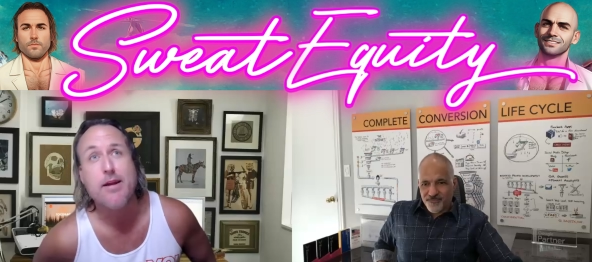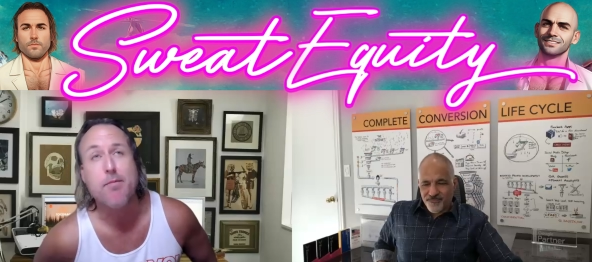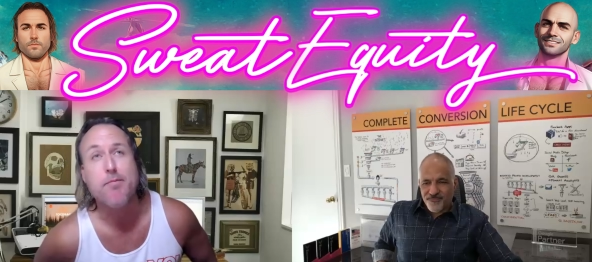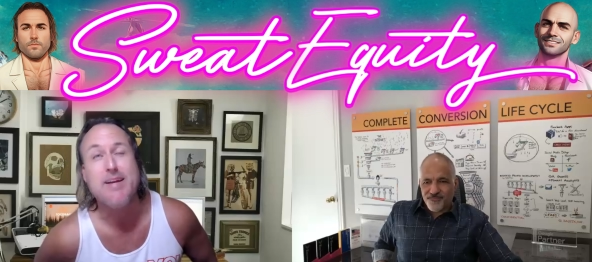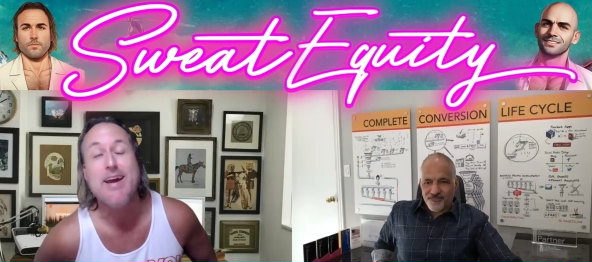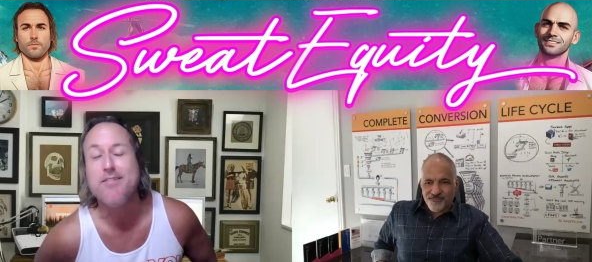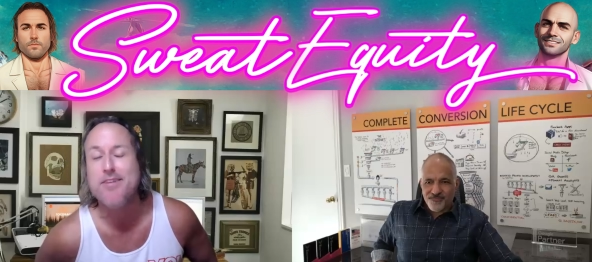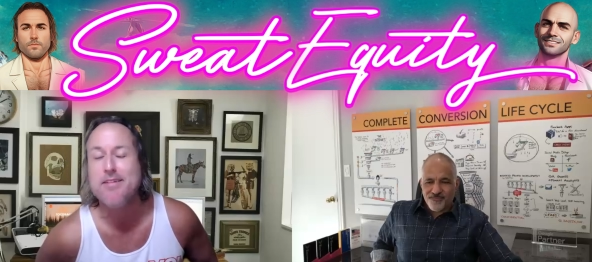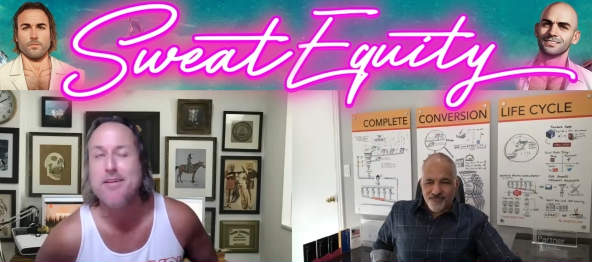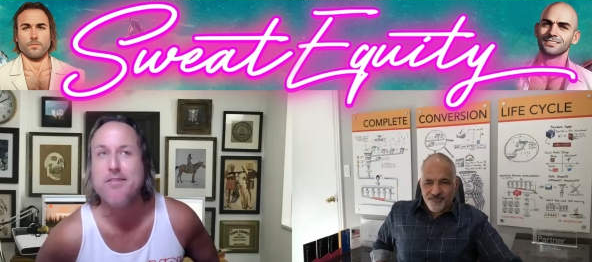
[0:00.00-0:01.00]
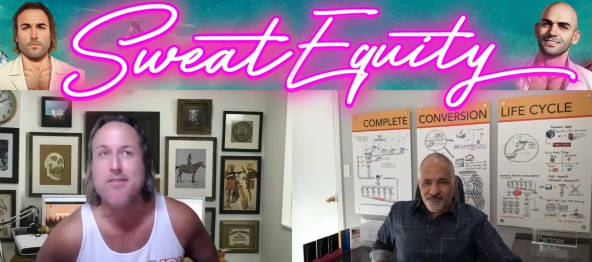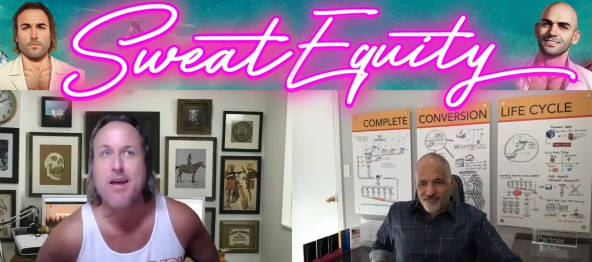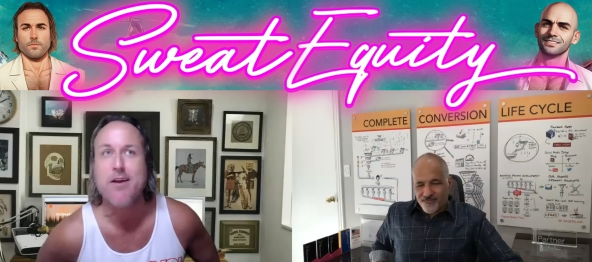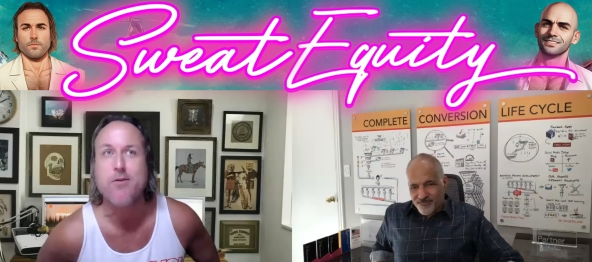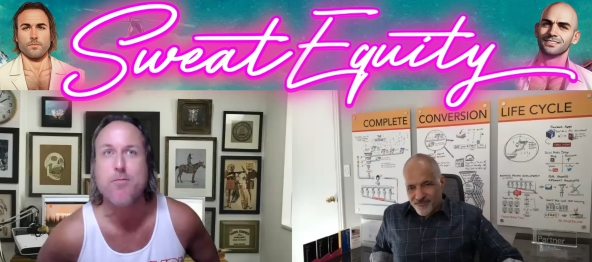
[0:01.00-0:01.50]
Speaker 1: I'm guessing this is
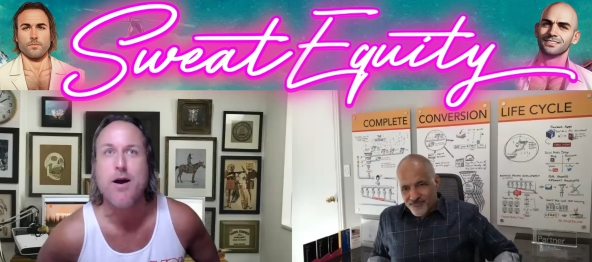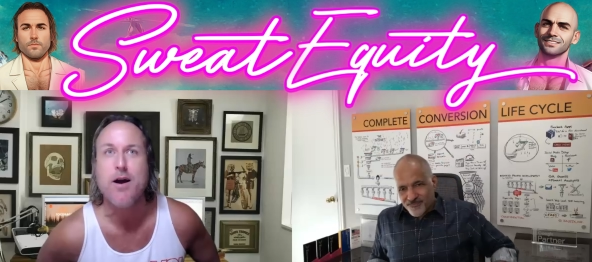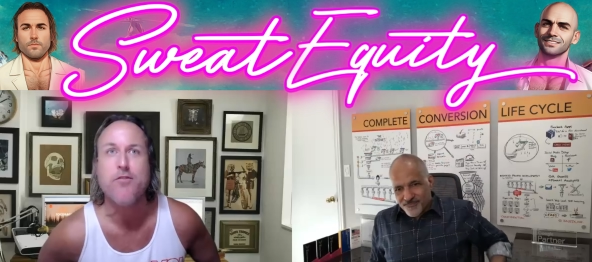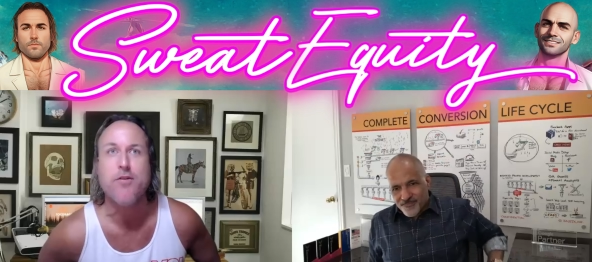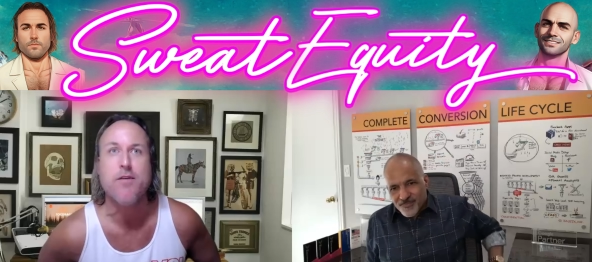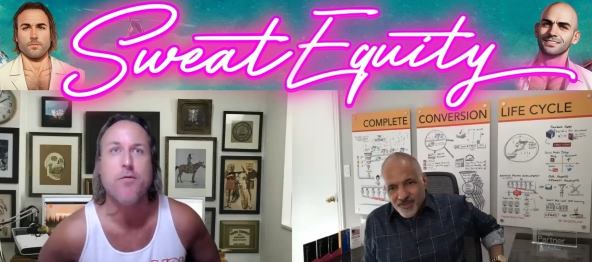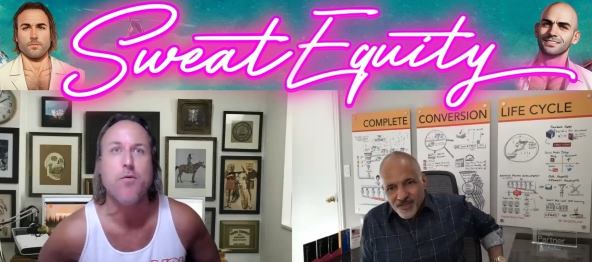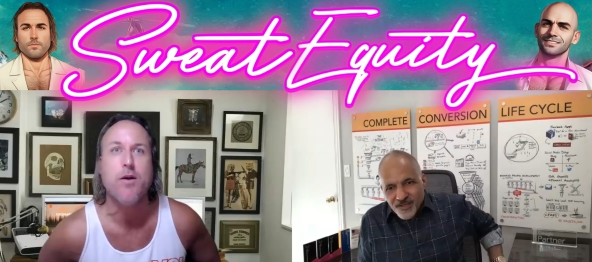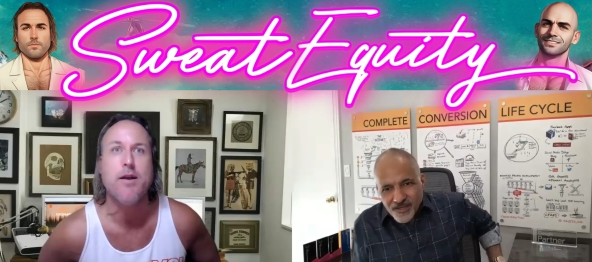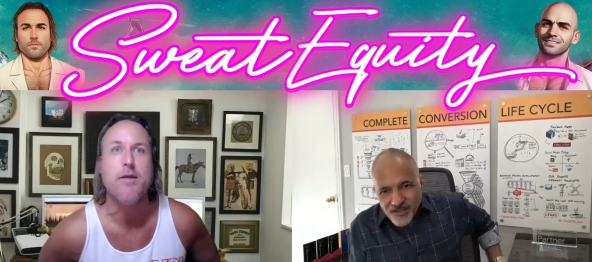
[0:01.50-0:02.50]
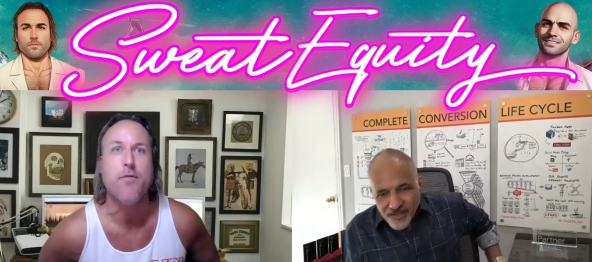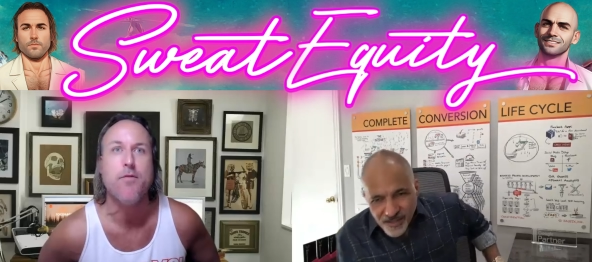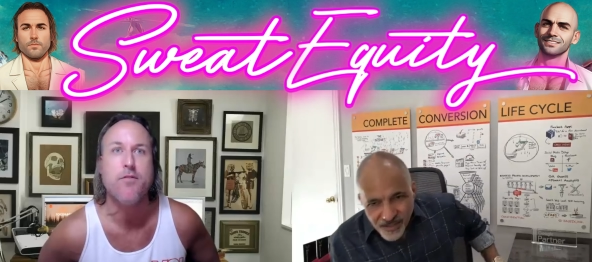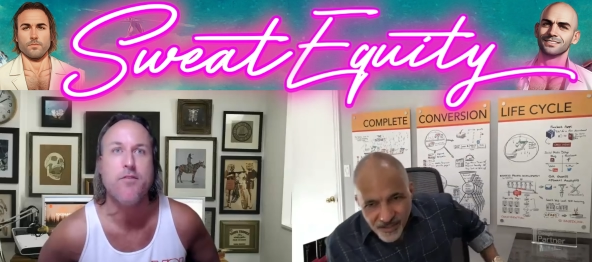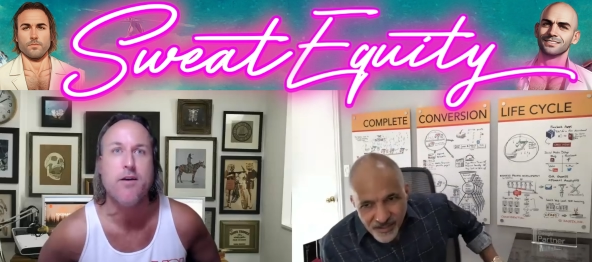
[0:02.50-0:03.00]
kind of your mantra for where
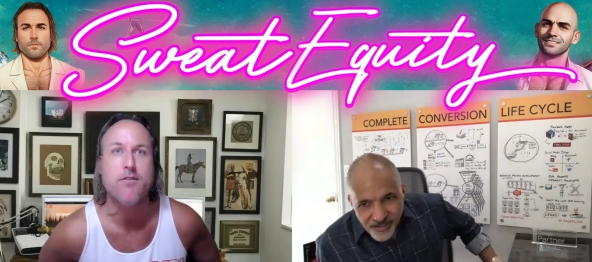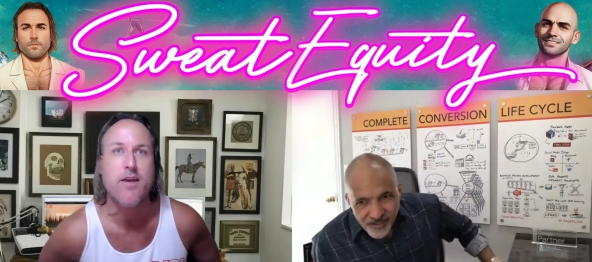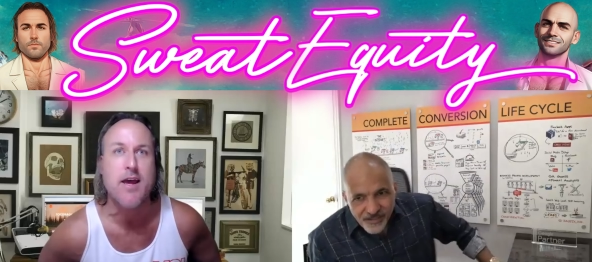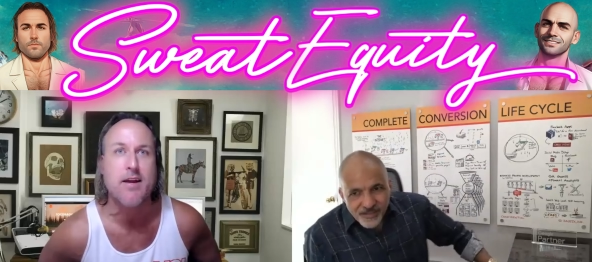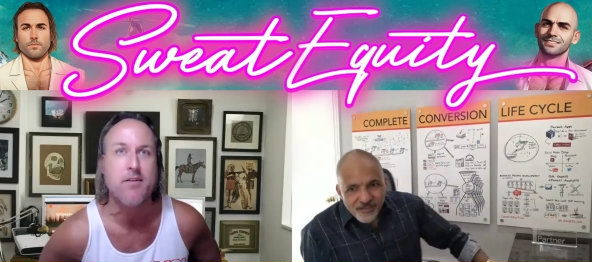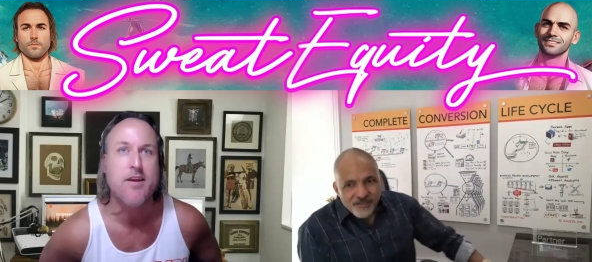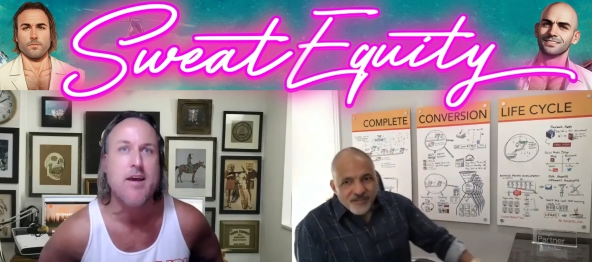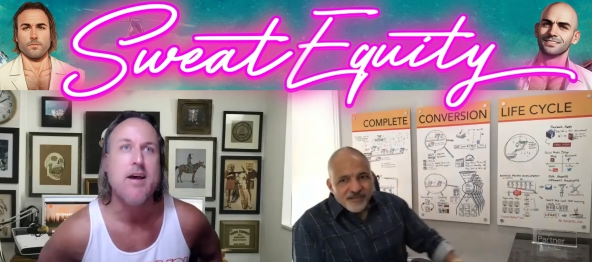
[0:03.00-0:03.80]
for SalesX,